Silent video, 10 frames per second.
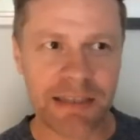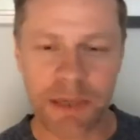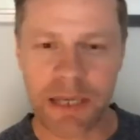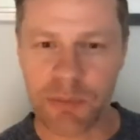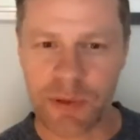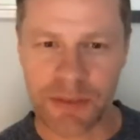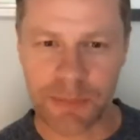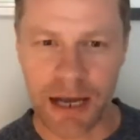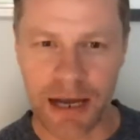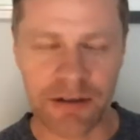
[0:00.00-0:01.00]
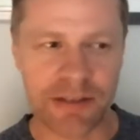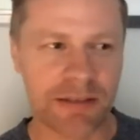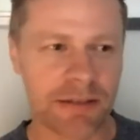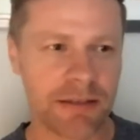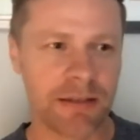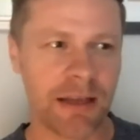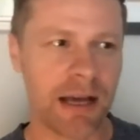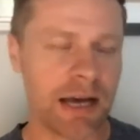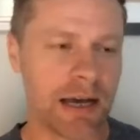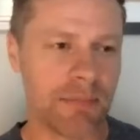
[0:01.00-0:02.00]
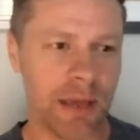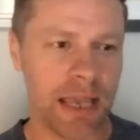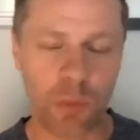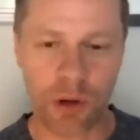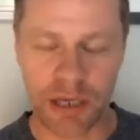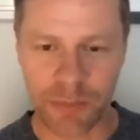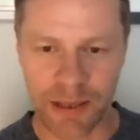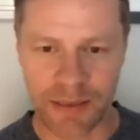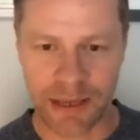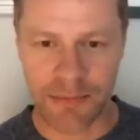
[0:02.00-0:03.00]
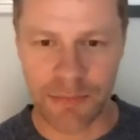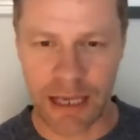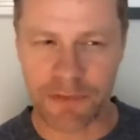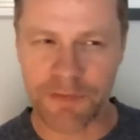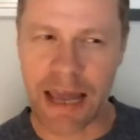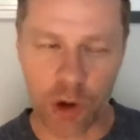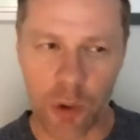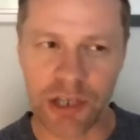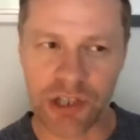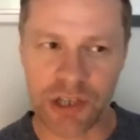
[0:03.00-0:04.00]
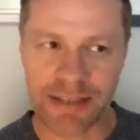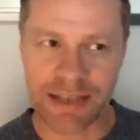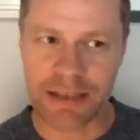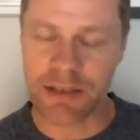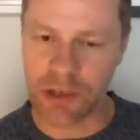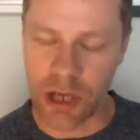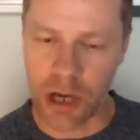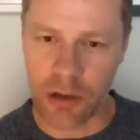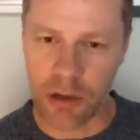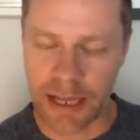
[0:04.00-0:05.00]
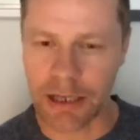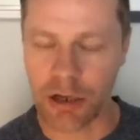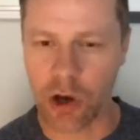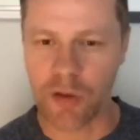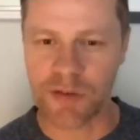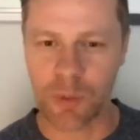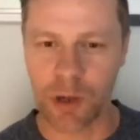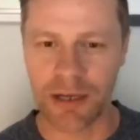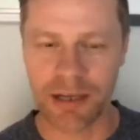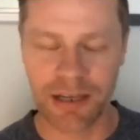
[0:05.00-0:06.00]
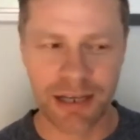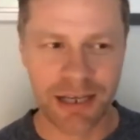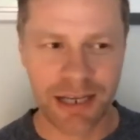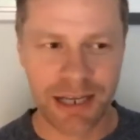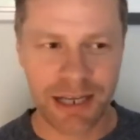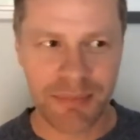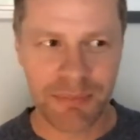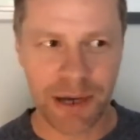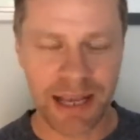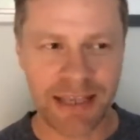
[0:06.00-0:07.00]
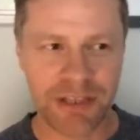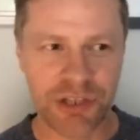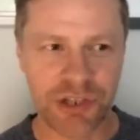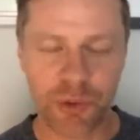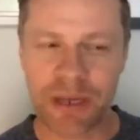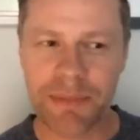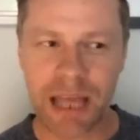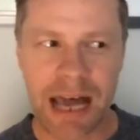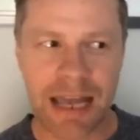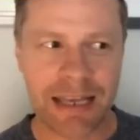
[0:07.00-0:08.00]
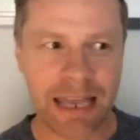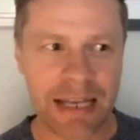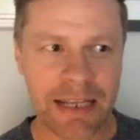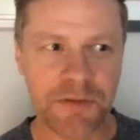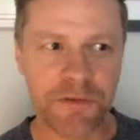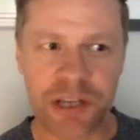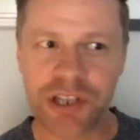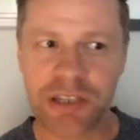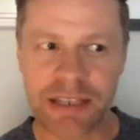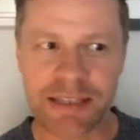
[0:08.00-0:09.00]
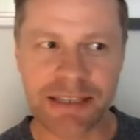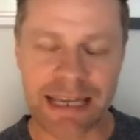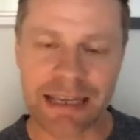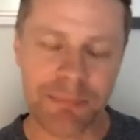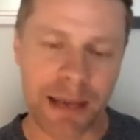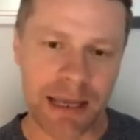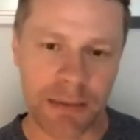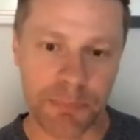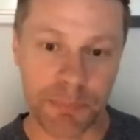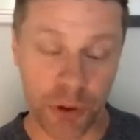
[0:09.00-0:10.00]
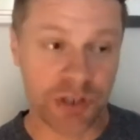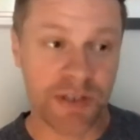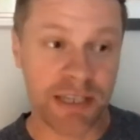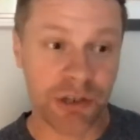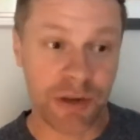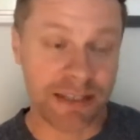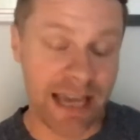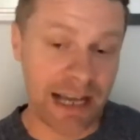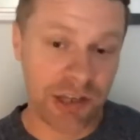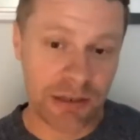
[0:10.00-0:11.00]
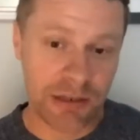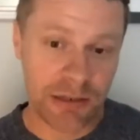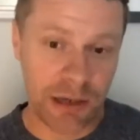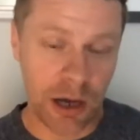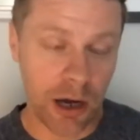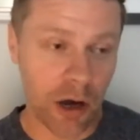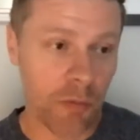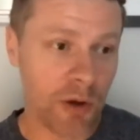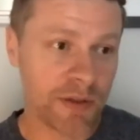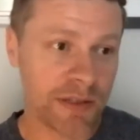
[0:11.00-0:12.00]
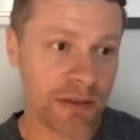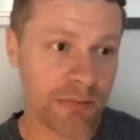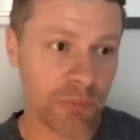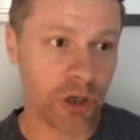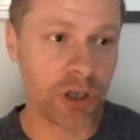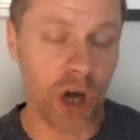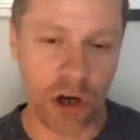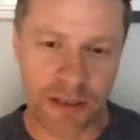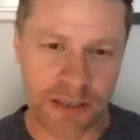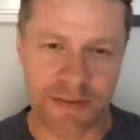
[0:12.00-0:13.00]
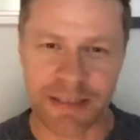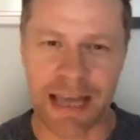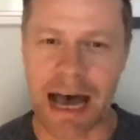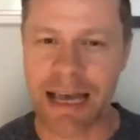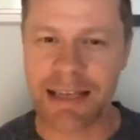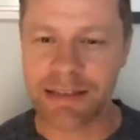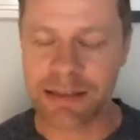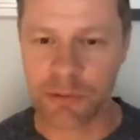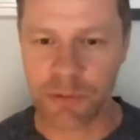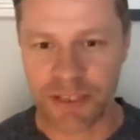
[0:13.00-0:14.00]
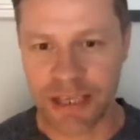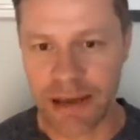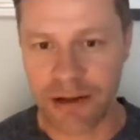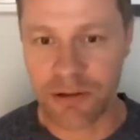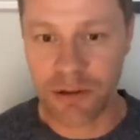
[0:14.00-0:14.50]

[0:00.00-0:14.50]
speaking with suppliers and working with them, and if I have a question, it's nice to know that I can call someone. But as streamlined and as frictionless as I can make a purchasing transaction, almost regardless of size or scale,